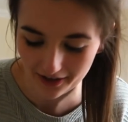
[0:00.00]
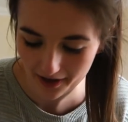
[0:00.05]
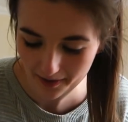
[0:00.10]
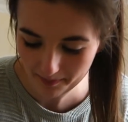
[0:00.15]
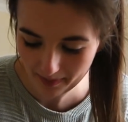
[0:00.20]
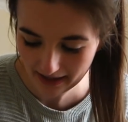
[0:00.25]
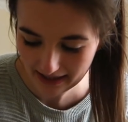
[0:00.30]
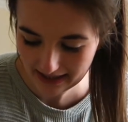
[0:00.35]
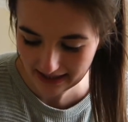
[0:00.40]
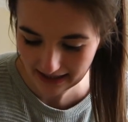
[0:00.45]
I
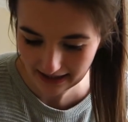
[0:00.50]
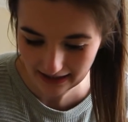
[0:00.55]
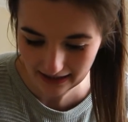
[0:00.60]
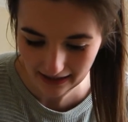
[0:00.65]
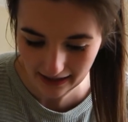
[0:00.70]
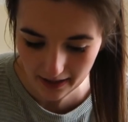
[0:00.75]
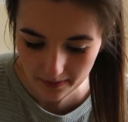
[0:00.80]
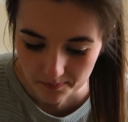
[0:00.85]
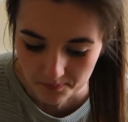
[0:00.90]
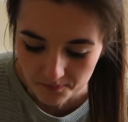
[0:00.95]

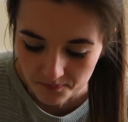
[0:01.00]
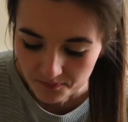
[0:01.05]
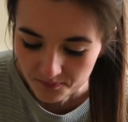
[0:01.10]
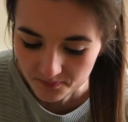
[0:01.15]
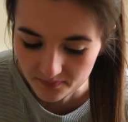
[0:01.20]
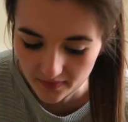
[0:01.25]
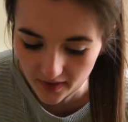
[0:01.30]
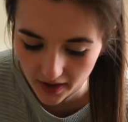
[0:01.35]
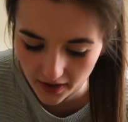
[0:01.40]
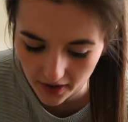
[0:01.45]

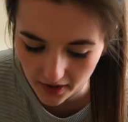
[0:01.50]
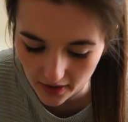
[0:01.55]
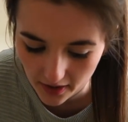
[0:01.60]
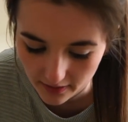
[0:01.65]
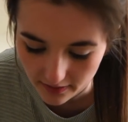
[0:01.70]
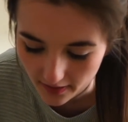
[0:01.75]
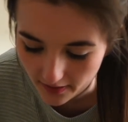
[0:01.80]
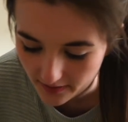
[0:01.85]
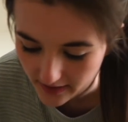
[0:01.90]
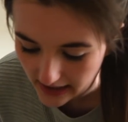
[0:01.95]
don't know
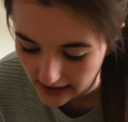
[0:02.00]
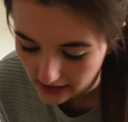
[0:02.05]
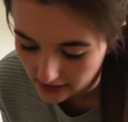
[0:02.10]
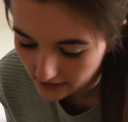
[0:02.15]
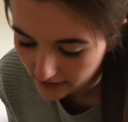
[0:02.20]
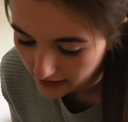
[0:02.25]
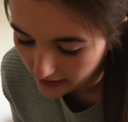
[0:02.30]
if I've said on